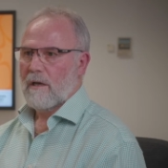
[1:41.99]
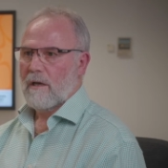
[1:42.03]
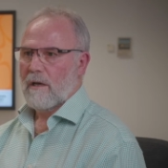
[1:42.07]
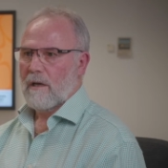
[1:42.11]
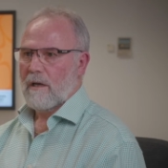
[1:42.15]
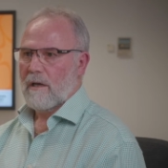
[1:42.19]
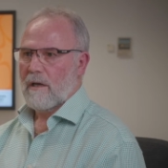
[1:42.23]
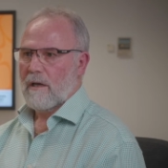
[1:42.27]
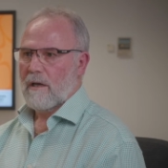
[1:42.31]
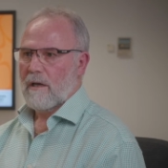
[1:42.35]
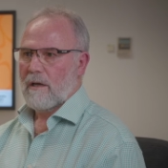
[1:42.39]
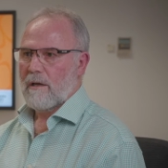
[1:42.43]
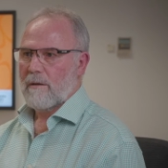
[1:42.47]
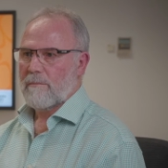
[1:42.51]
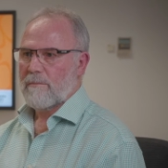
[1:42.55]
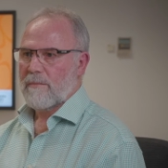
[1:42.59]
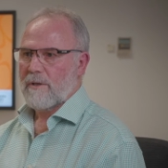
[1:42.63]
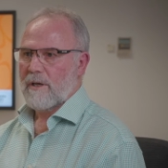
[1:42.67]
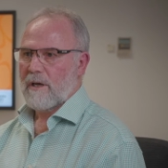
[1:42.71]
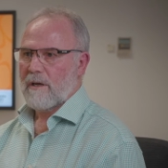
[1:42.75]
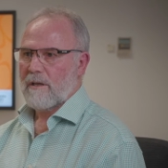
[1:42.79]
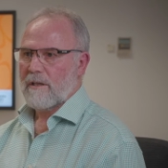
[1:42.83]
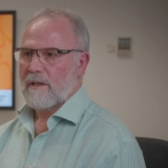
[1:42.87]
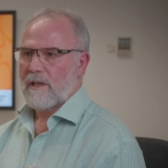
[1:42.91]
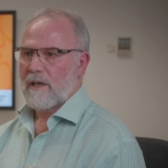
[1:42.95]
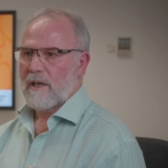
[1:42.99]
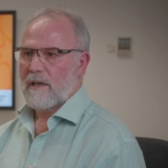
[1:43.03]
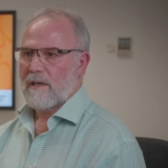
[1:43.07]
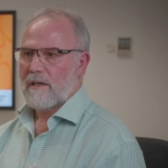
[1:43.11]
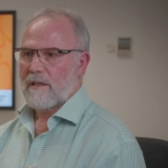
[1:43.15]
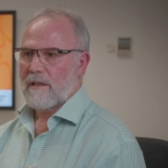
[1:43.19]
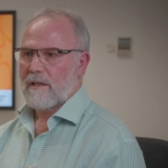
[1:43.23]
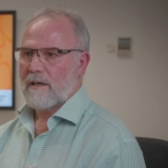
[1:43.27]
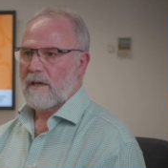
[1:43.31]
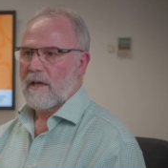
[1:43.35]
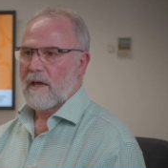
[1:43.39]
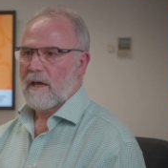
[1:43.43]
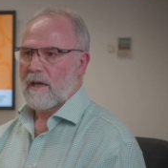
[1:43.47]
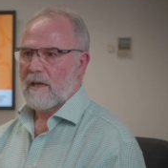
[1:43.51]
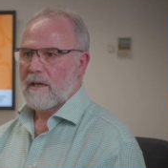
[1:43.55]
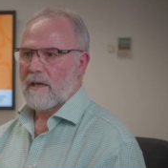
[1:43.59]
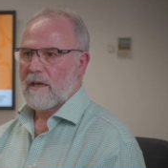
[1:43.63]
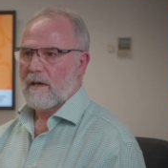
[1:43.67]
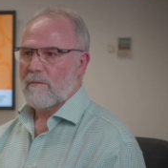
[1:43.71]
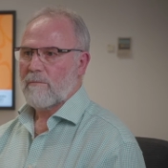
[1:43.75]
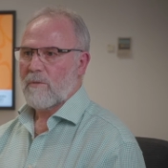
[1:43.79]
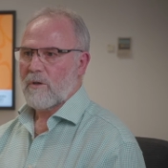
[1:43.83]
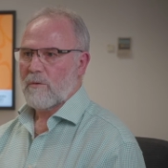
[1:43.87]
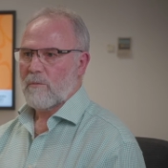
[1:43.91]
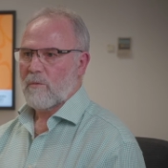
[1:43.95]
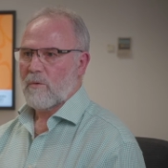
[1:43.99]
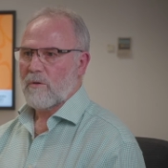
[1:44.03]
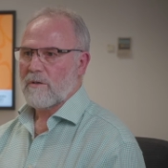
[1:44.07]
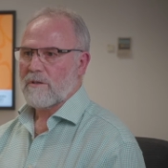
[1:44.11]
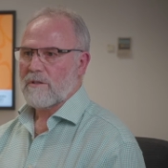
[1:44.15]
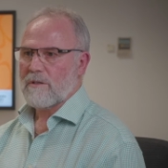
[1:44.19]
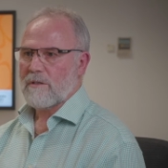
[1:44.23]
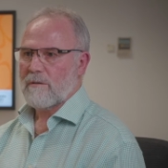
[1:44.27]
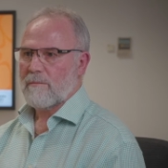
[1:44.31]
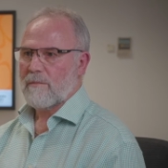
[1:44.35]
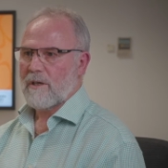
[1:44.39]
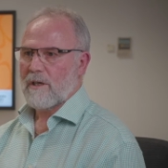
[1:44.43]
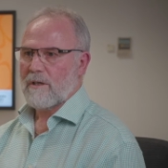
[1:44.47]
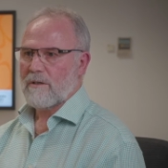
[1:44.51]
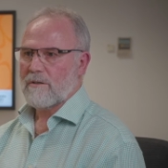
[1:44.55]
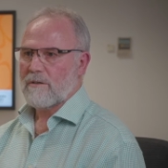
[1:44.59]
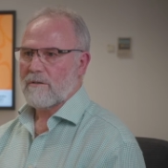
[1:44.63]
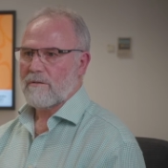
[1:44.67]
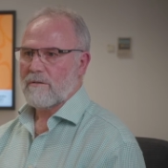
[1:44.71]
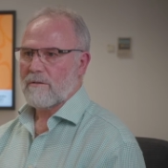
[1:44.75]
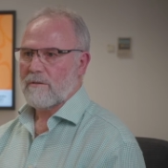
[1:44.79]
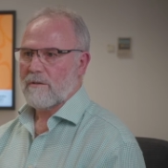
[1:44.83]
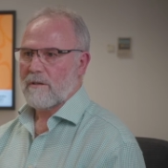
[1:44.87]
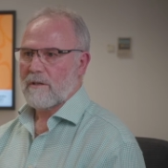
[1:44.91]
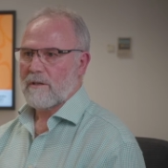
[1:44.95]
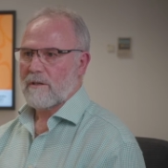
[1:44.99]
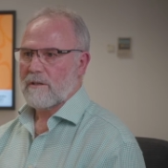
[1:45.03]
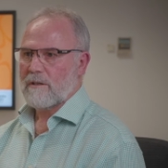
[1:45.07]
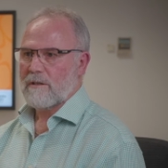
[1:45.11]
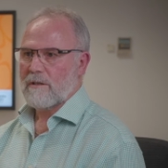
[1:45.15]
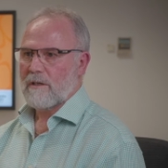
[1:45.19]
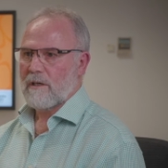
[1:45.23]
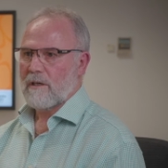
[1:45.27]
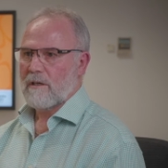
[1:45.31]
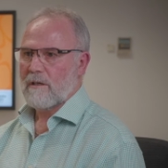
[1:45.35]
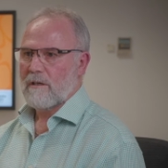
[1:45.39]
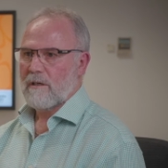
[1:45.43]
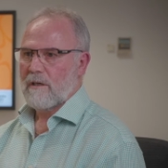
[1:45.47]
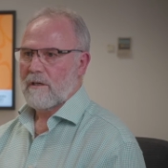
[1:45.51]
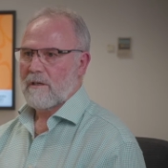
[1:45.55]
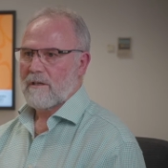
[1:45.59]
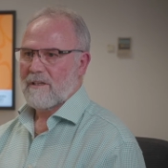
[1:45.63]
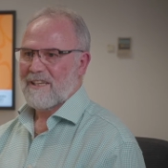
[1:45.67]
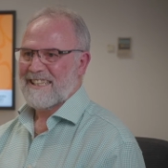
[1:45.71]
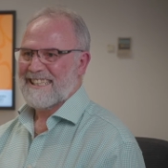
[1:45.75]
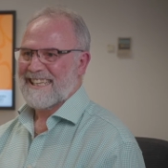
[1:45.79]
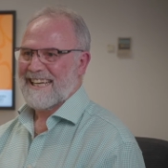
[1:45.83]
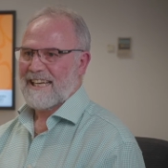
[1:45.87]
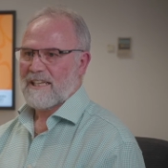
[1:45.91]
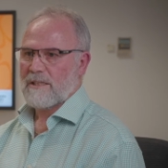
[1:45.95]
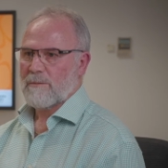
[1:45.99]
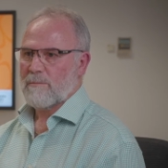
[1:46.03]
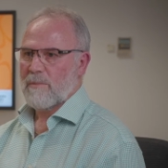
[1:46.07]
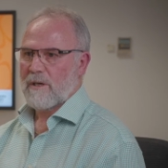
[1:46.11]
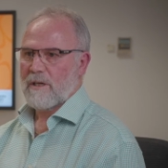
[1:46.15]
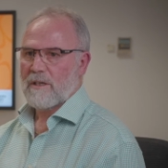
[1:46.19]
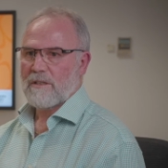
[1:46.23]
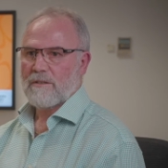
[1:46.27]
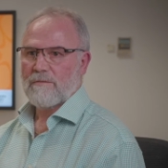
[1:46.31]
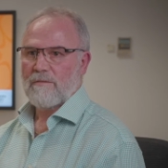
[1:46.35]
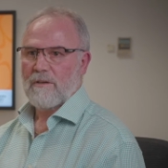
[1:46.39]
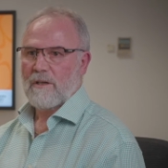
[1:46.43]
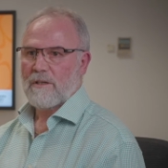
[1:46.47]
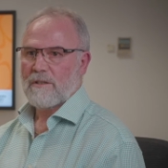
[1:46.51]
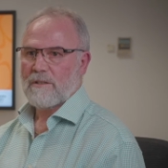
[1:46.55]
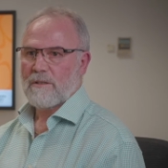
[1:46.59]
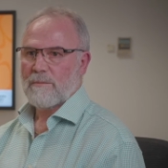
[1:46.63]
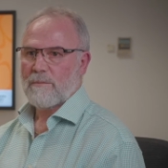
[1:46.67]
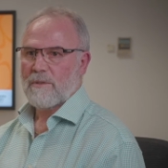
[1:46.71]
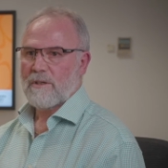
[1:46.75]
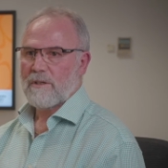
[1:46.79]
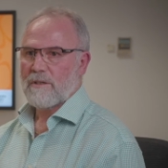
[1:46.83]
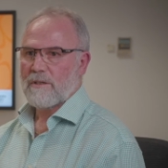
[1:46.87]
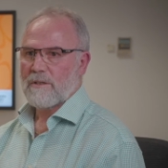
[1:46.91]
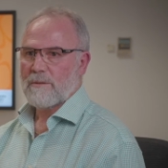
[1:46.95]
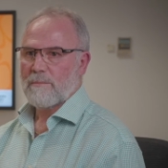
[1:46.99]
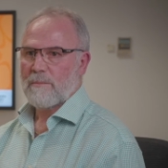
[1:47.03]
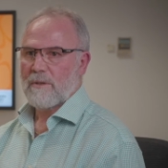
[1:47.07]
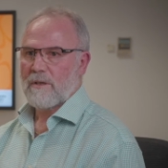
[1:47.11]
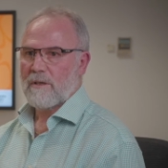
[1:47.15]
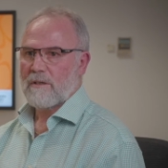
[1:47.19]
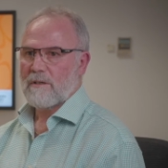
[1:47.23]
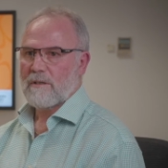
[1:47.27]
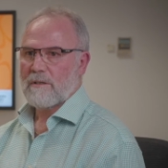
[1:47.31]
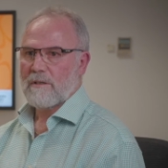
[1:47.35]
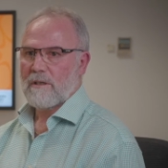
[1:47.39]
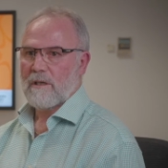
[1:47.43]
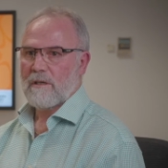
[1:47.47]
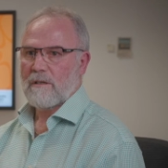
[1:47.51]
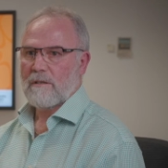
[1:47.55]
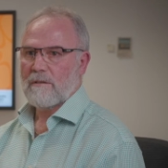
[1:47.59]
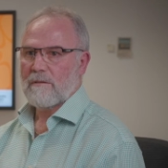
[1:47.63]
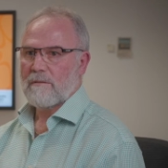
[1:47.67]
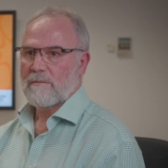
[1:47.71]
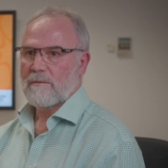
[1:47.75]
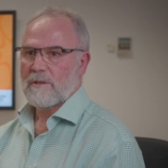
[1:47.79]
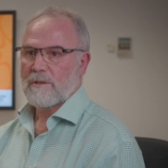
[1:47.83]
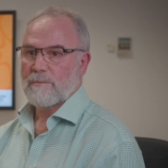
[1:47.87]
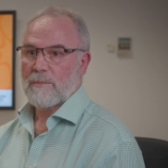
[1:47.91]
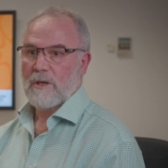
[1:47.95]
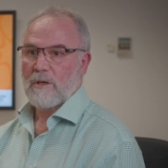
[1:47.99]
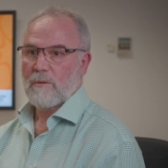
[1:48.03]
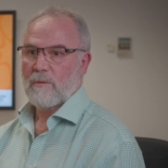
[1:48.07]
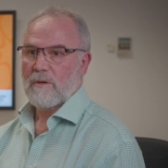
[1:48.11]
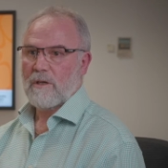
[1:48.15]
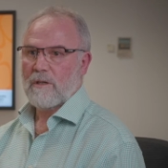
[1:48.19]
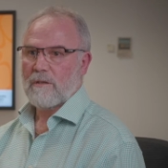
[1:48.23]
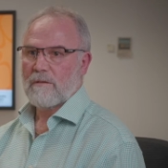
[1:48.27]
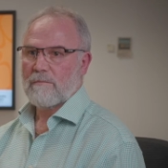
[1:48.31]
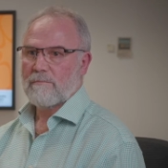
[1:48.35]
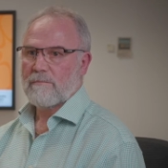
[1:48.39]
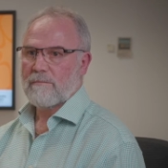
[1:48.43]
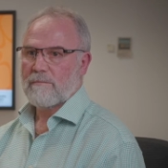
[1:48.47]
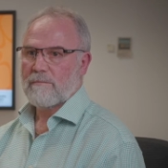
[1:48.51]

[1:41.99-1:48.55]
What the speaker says: You know, at the end of the day, government wants to make sure that the taxpayers' funds are being spent well.